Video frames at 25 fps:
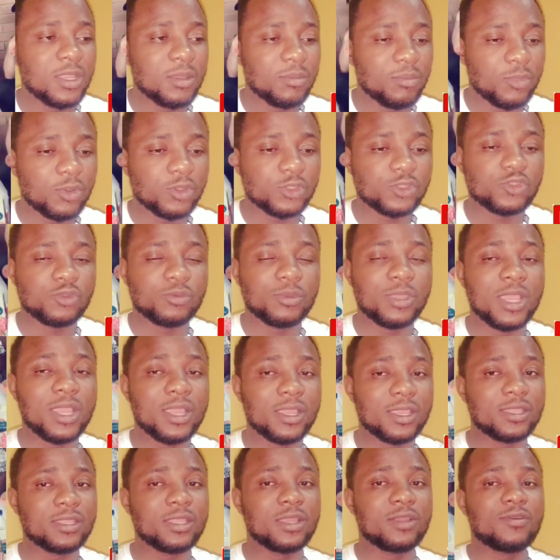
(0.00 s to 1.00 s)
but to be
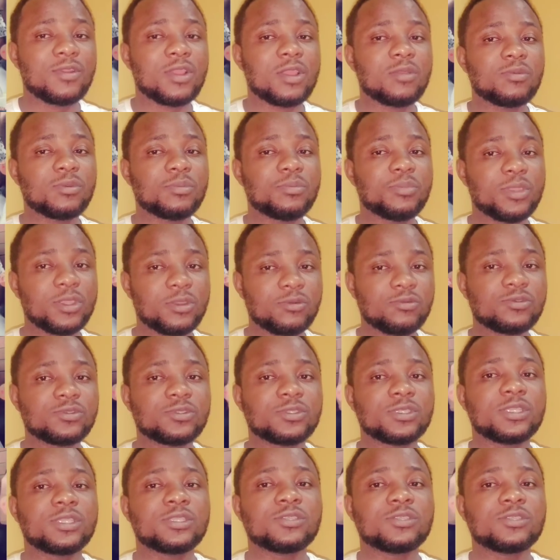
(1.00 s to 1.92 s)
hanging around with Peruzzi.